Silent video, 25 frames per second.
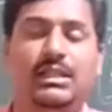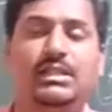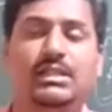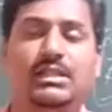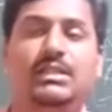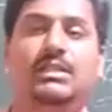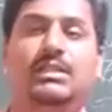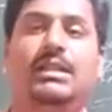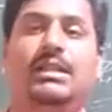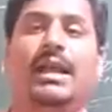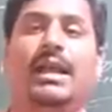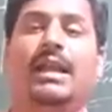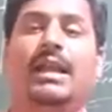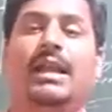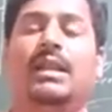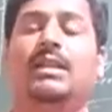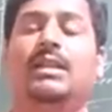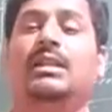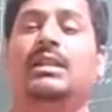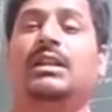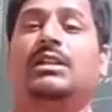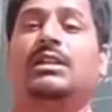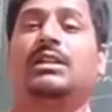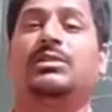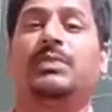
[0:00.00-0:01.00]
another
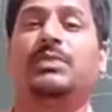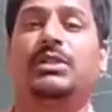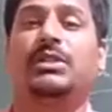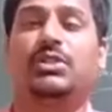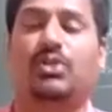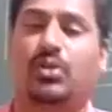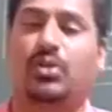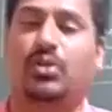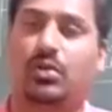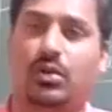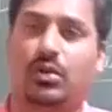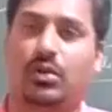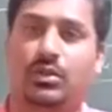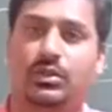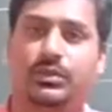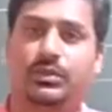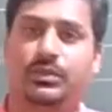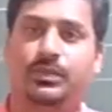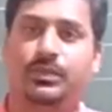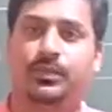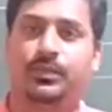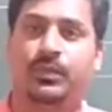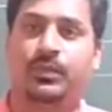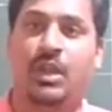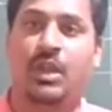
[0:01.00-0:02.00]
aspect or not,
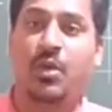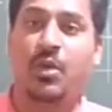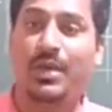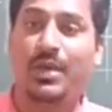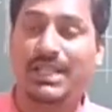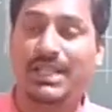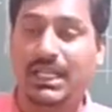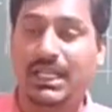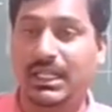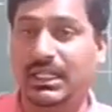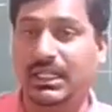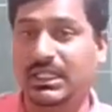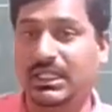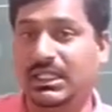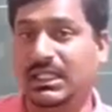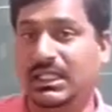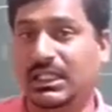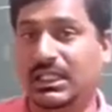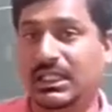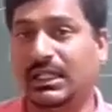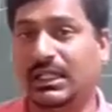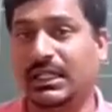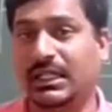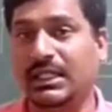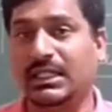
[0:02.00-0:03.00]
whether it is
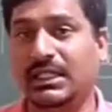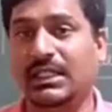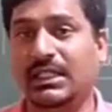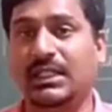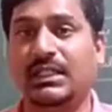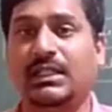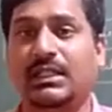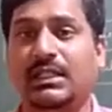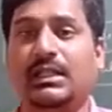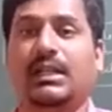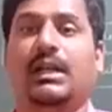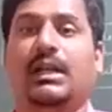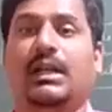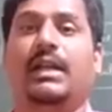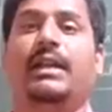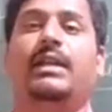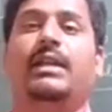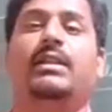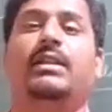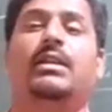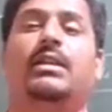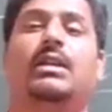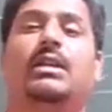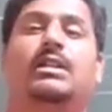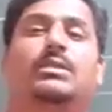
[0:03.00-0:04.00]
decreasing another
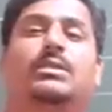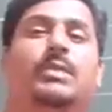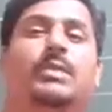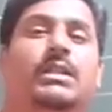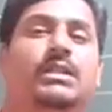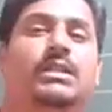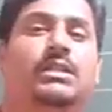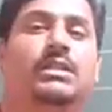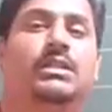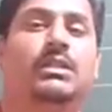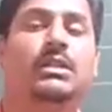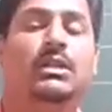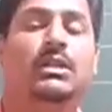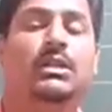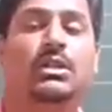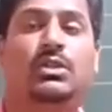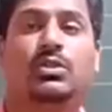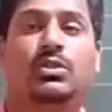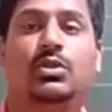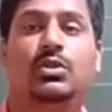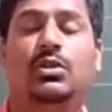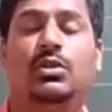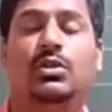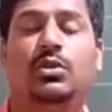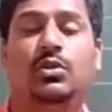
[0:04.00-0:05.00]
aspect.
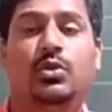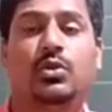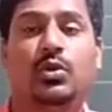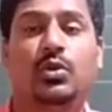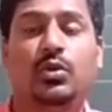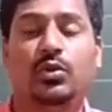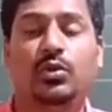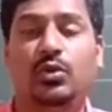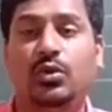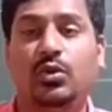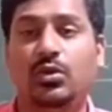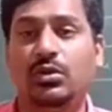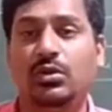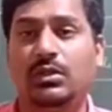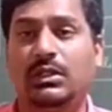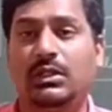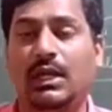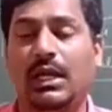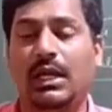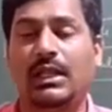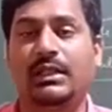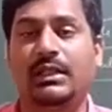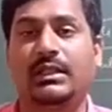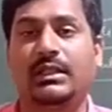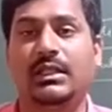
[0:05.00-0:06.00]
So those all
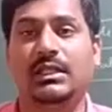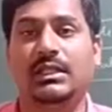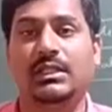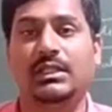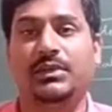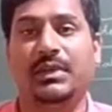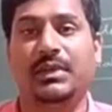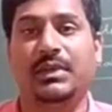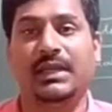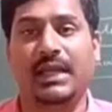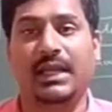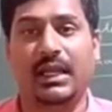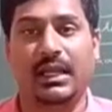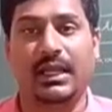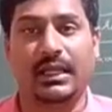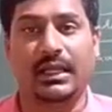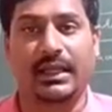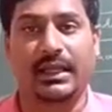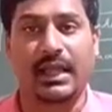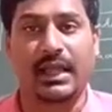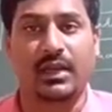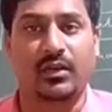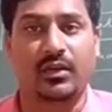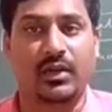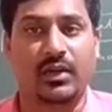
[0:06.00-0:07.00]
things we can
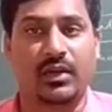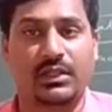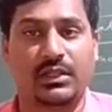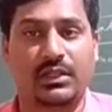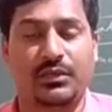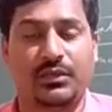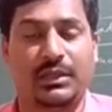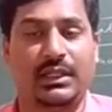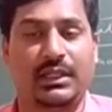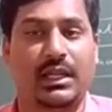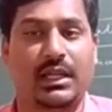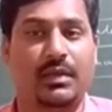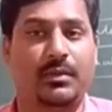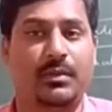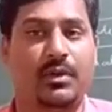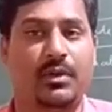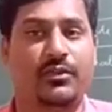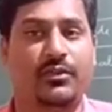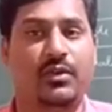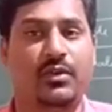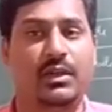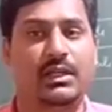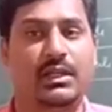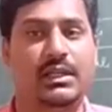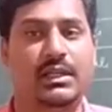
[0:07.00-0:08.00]
calculate with help of what
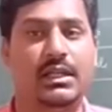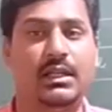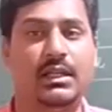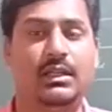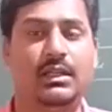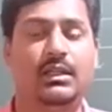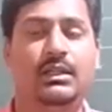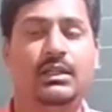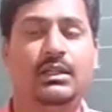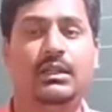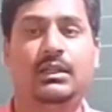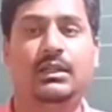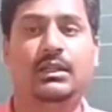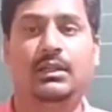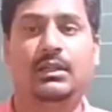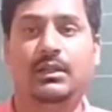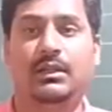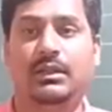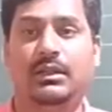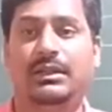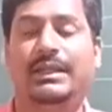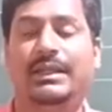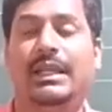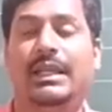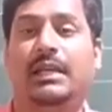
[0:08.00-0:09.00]
here?
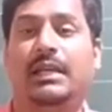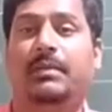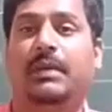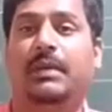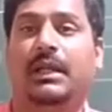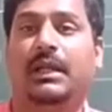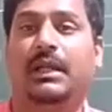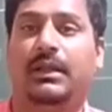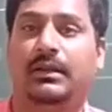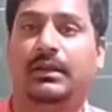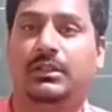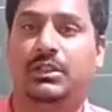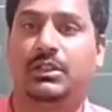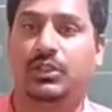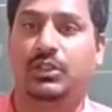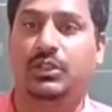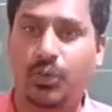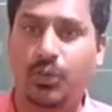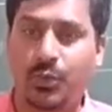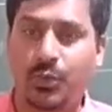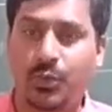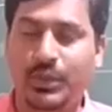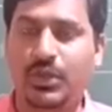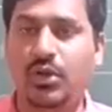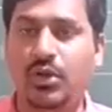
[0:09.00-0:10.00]
Table. So
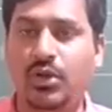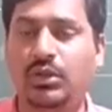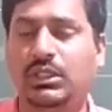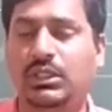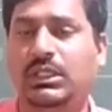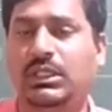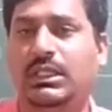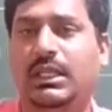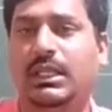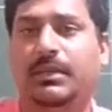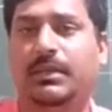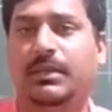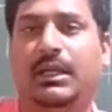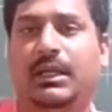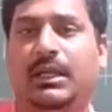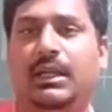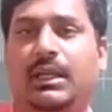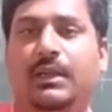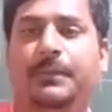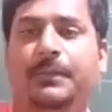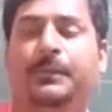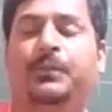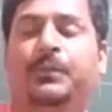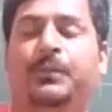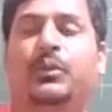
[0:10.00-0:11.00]
without a table,
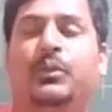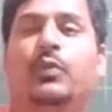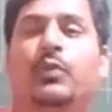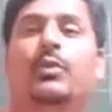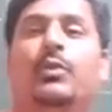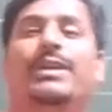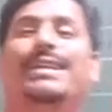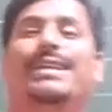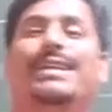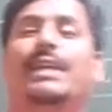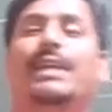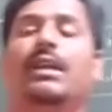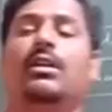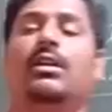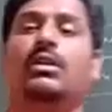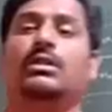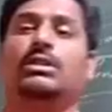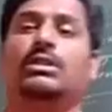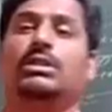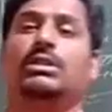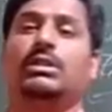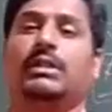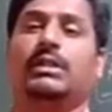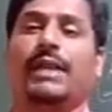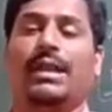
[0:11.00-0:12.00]
we cannot
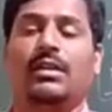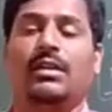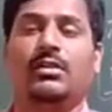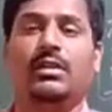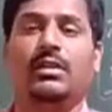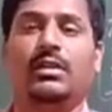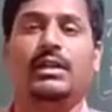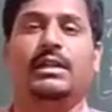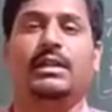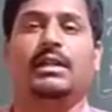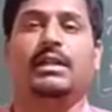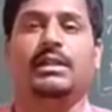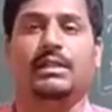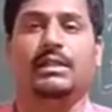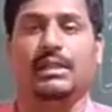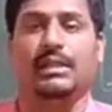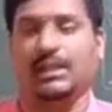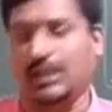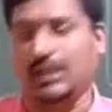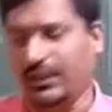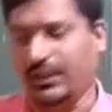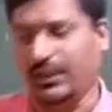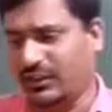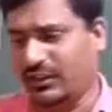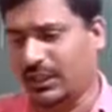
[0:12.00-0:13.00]
calculate anything.
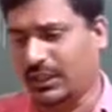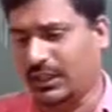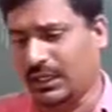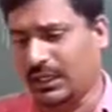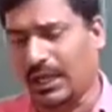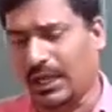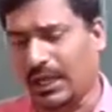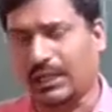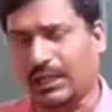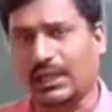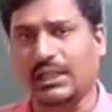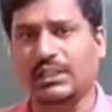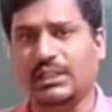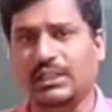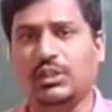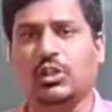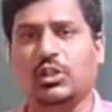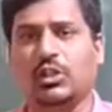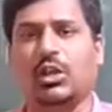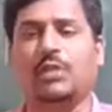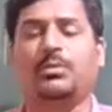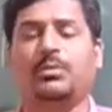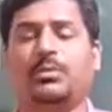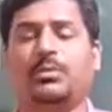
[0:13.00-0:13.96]
If the data is not put in the